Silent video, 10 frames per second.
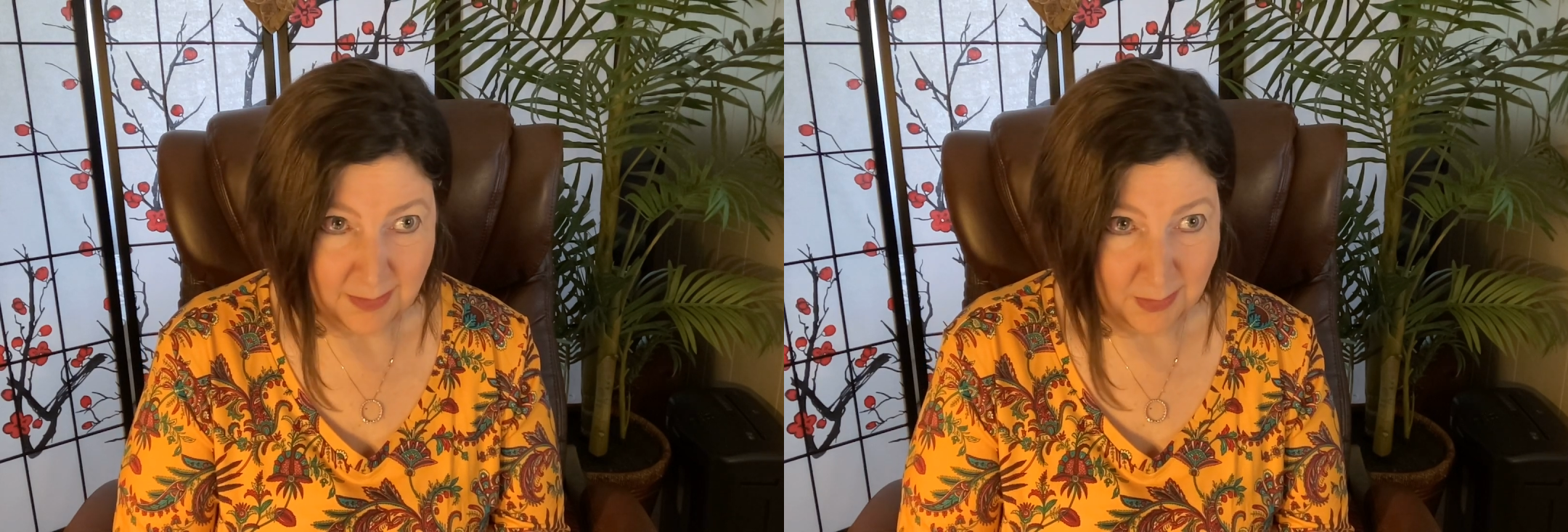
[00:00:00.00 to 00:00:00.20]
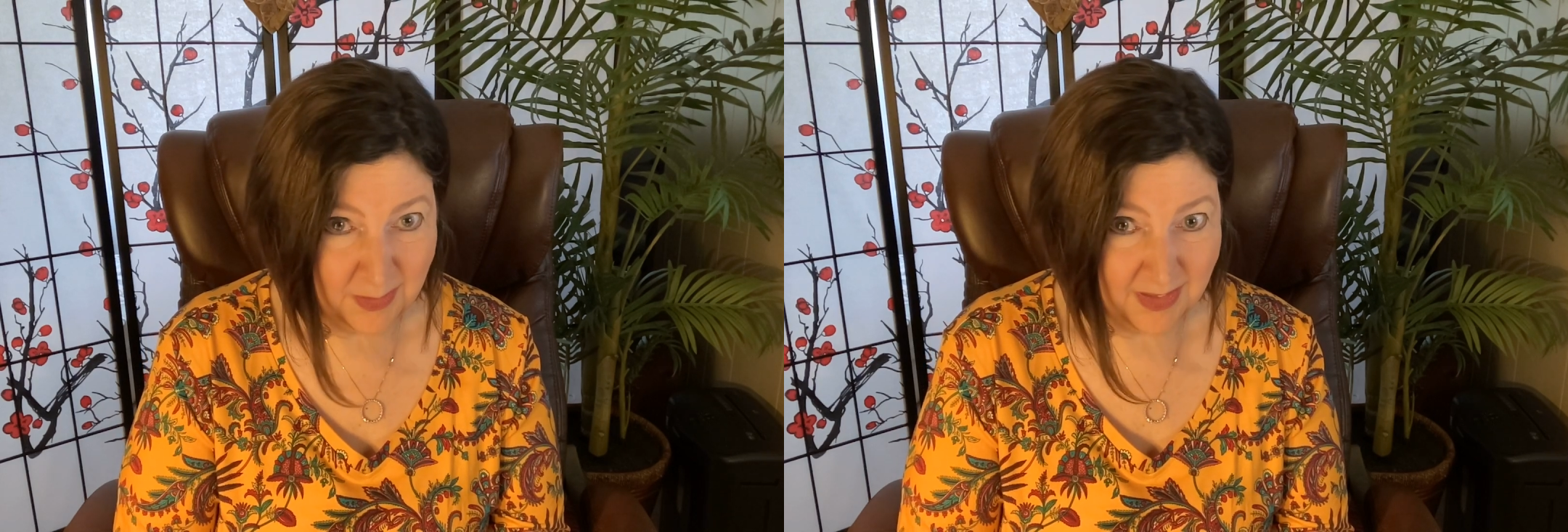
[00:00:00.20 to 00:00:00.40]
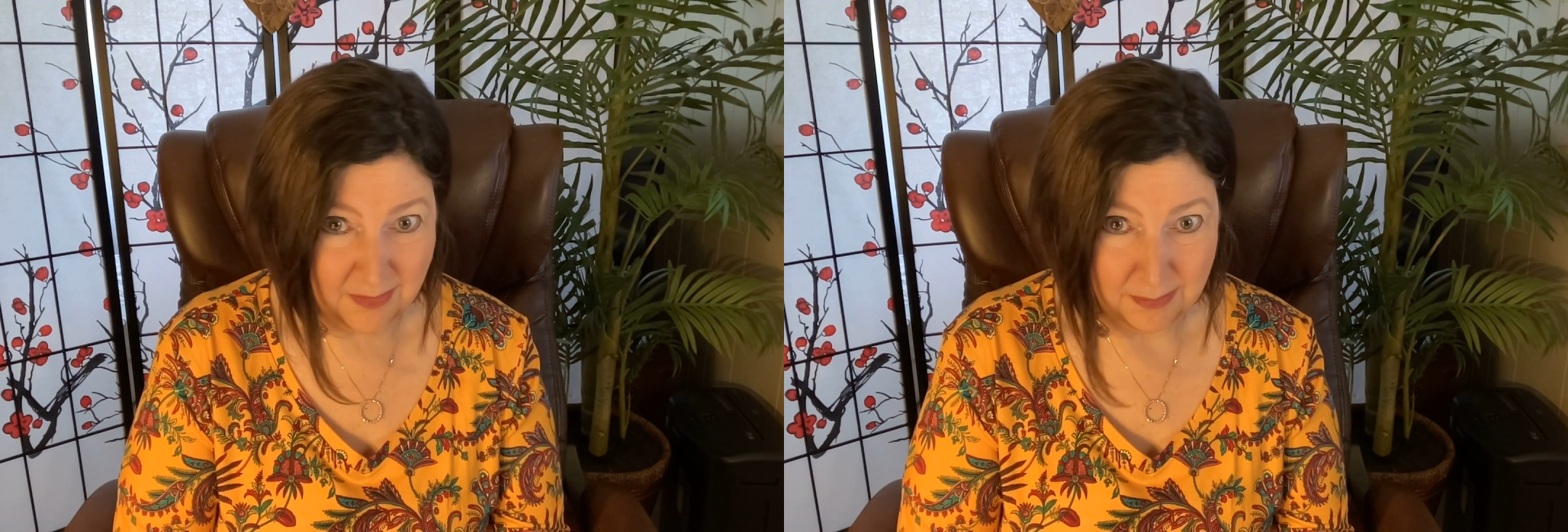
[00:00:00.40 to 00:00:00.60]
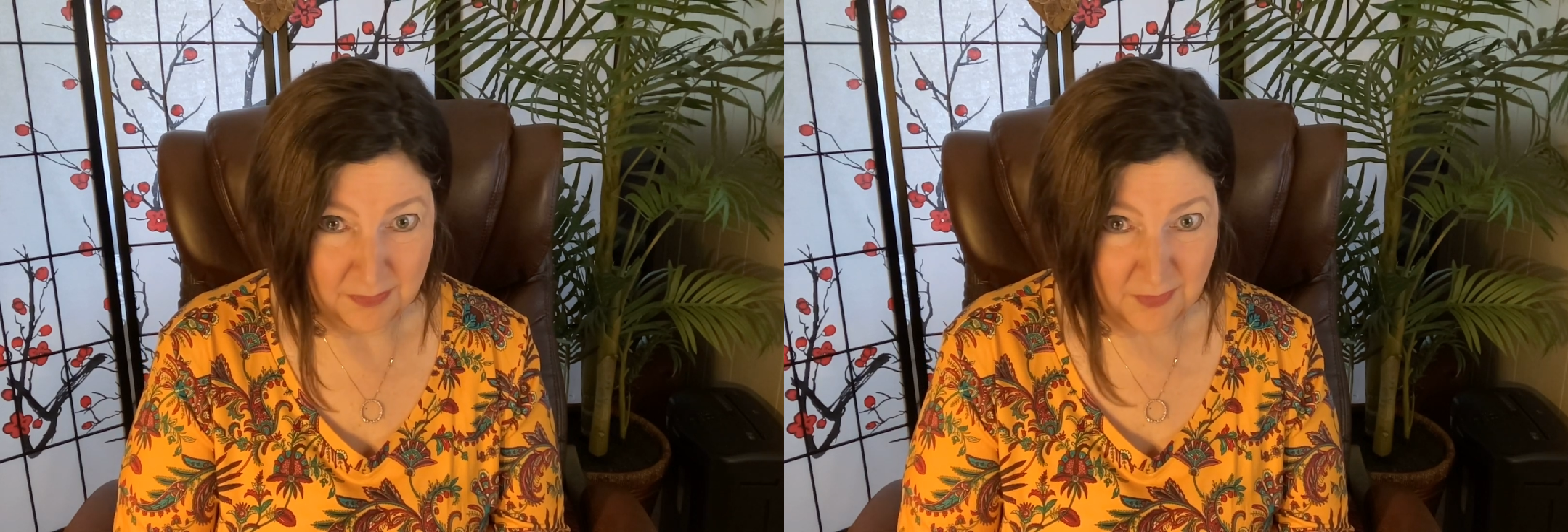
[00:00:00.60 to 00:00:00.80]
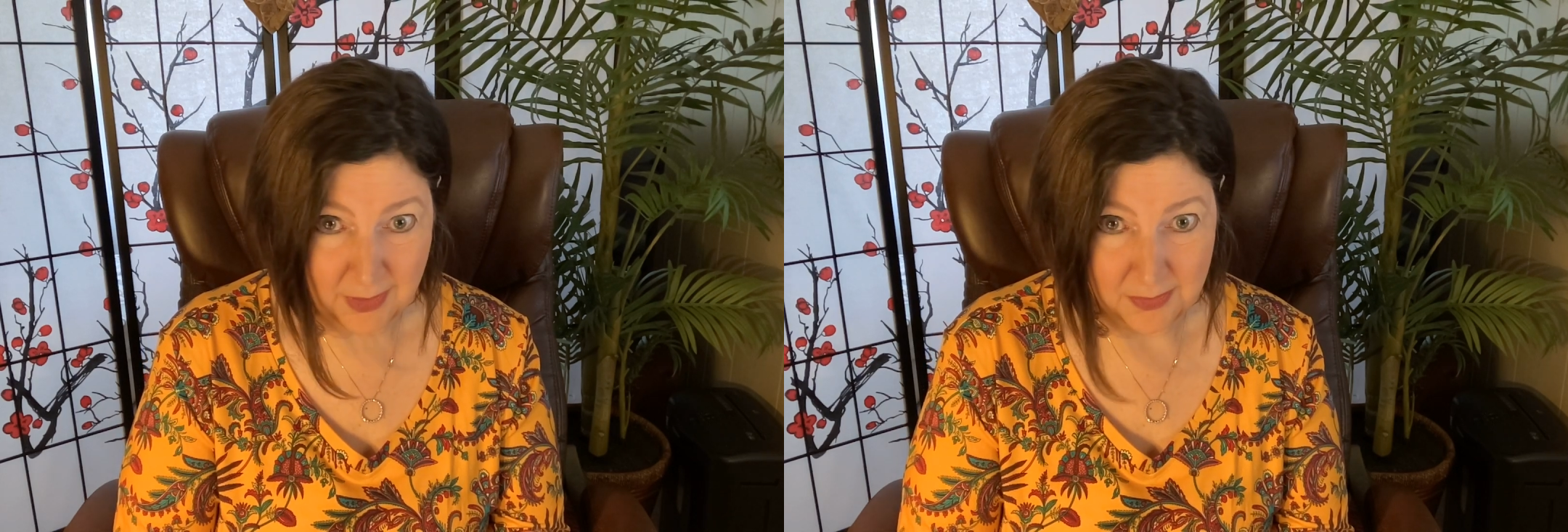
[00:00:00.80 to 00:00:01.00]
but we didn't
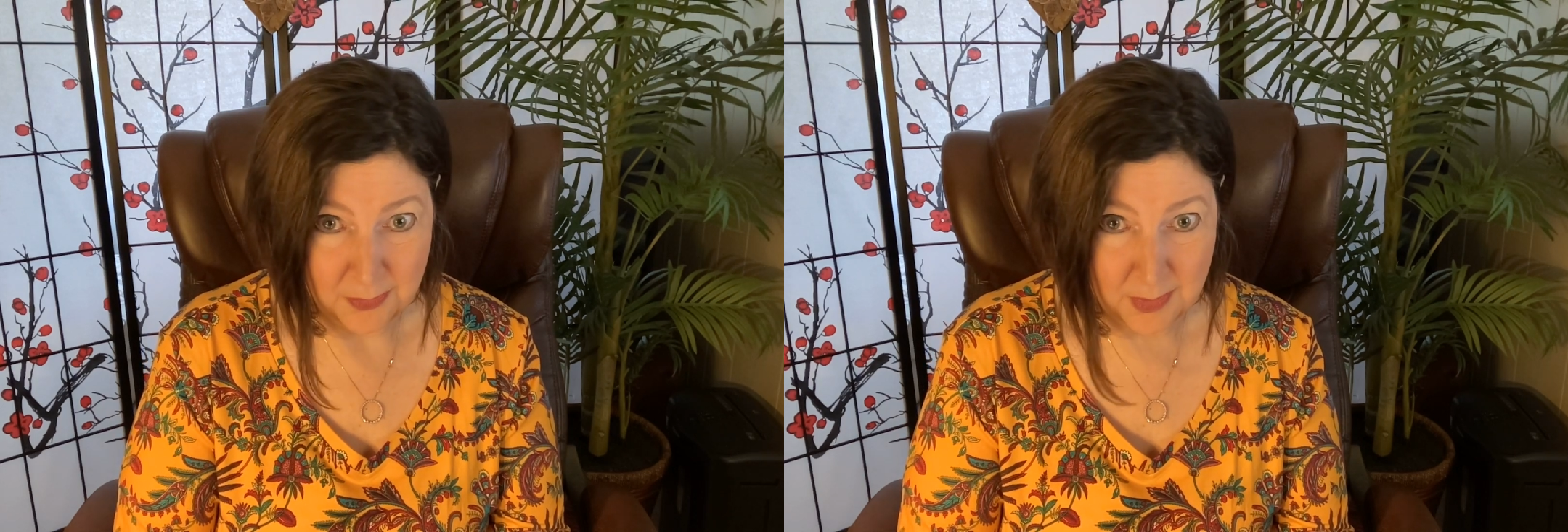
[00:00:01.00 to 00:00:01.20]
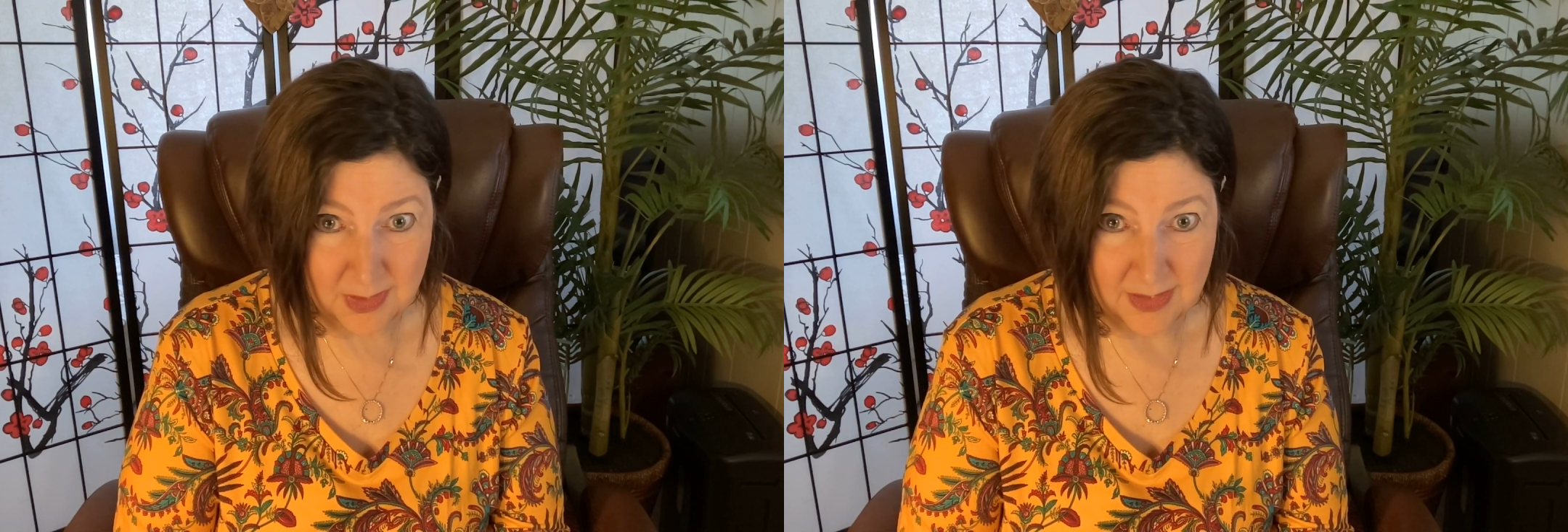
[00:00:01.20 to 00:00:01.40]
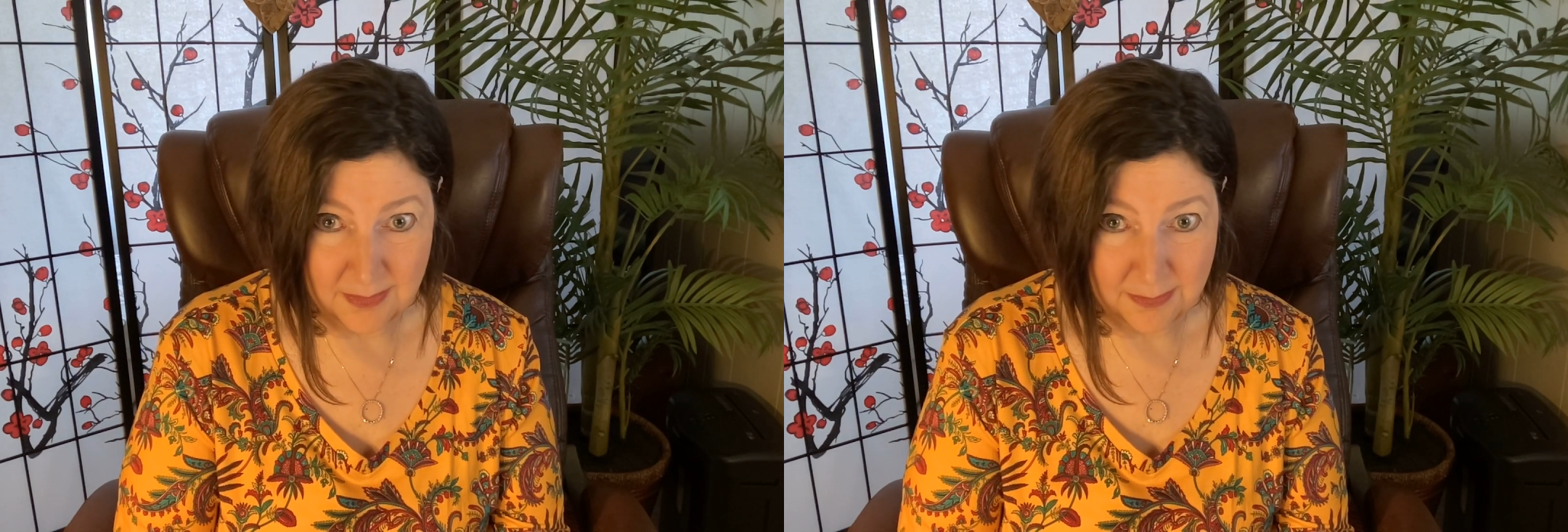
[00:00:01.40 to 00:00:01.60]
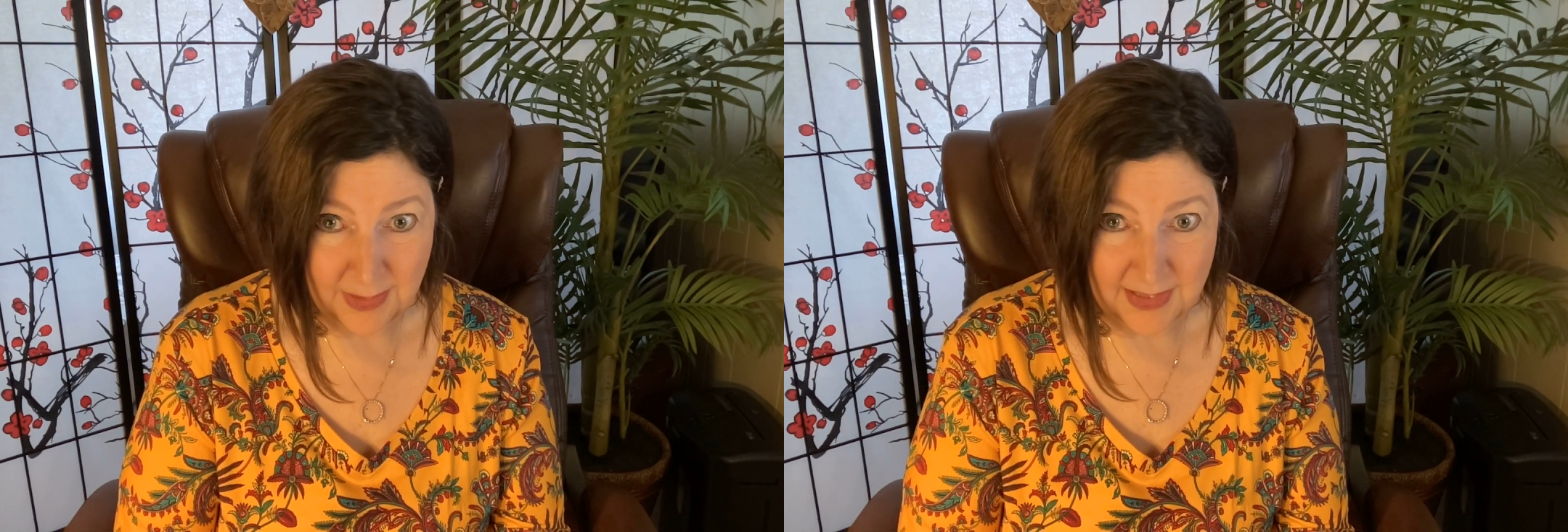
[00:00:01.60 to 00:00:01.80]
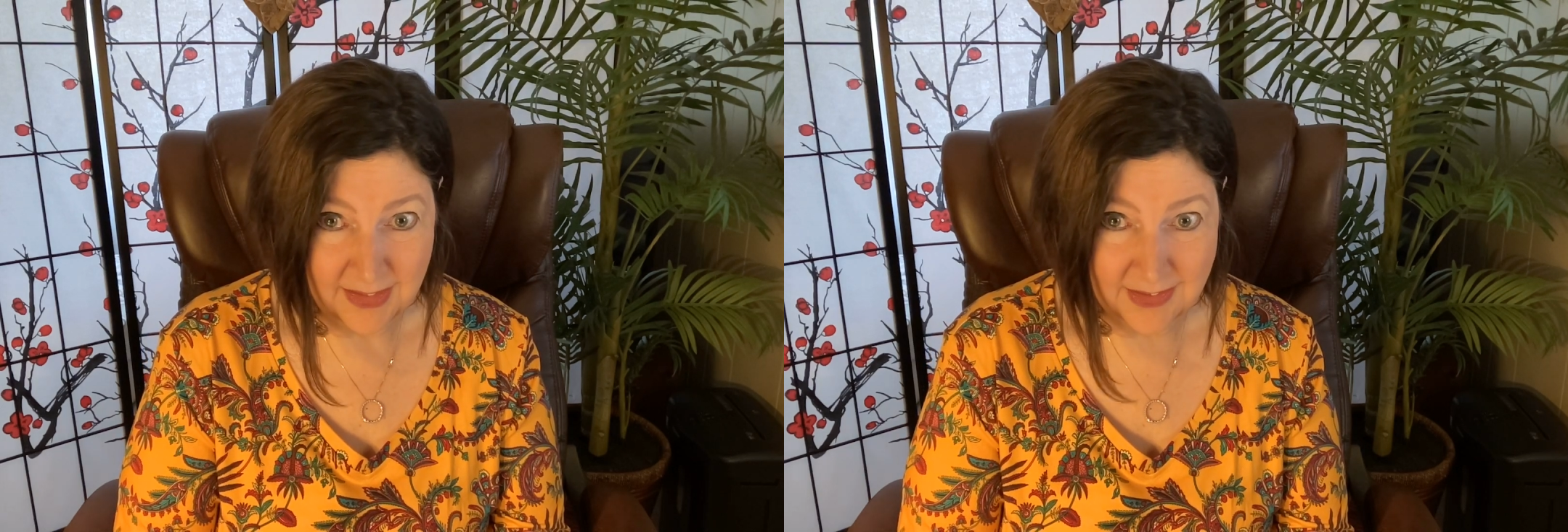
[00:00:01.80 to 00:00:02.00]
fall for it,
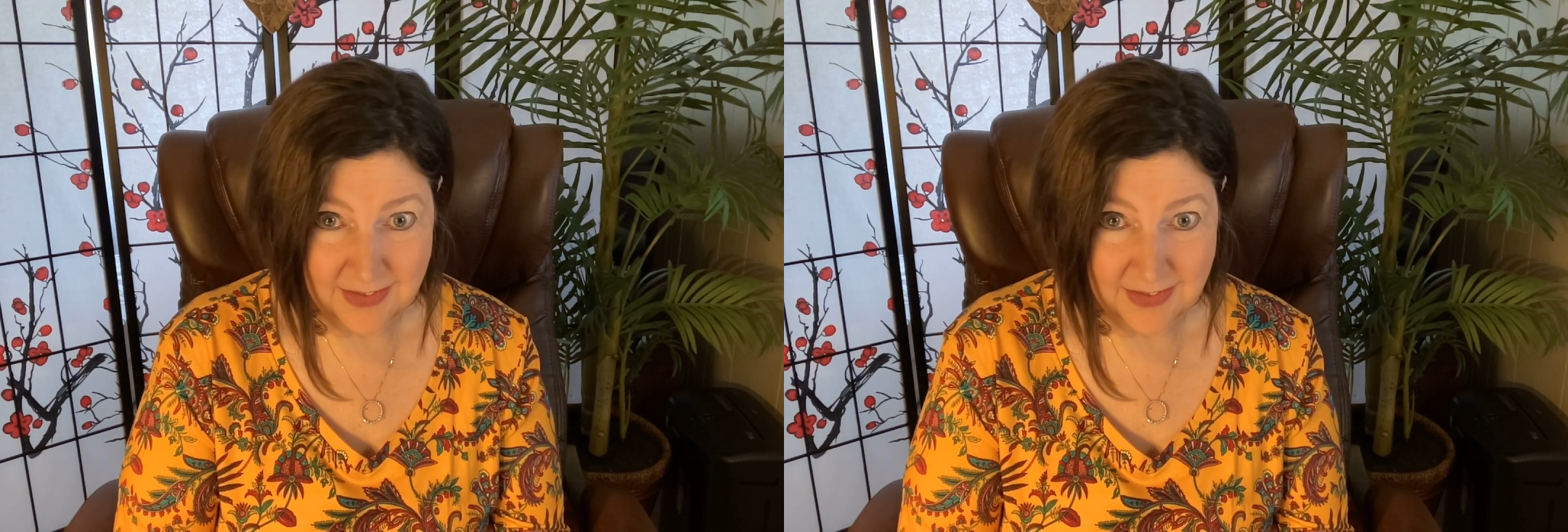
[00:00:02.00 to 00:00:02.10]
Becca.